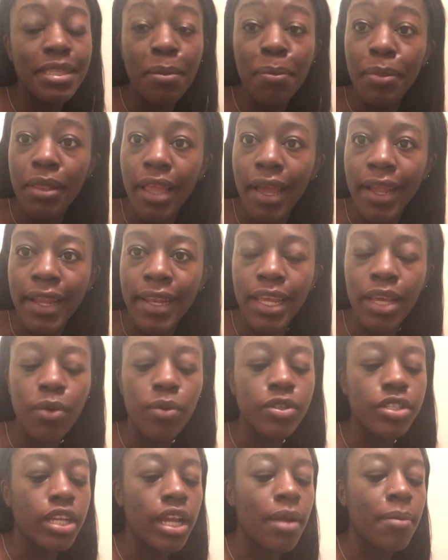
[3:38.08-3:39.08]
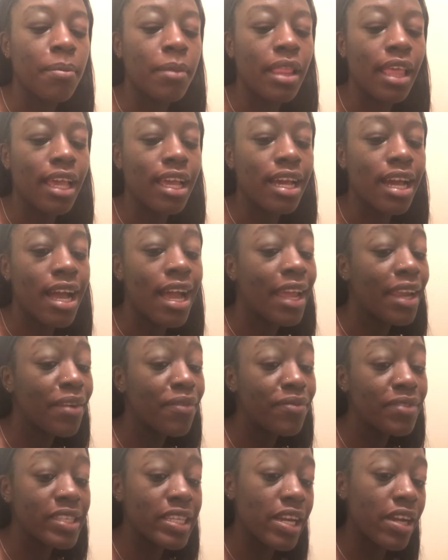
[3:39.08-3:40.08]
zip lining, which I'm kind
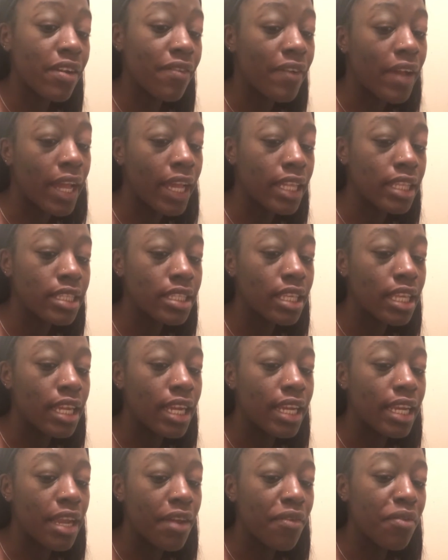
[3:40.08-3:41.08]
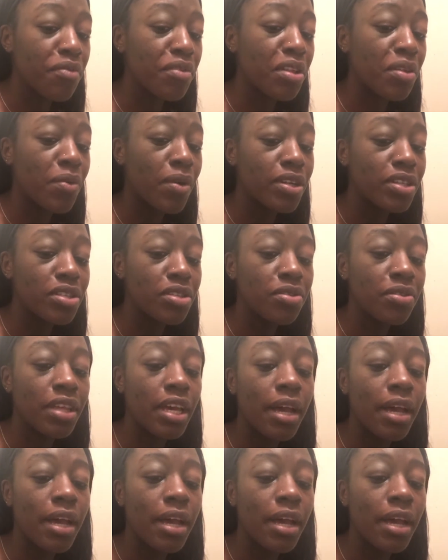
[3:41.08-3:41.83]
of scared of heights, and I never really wanted to do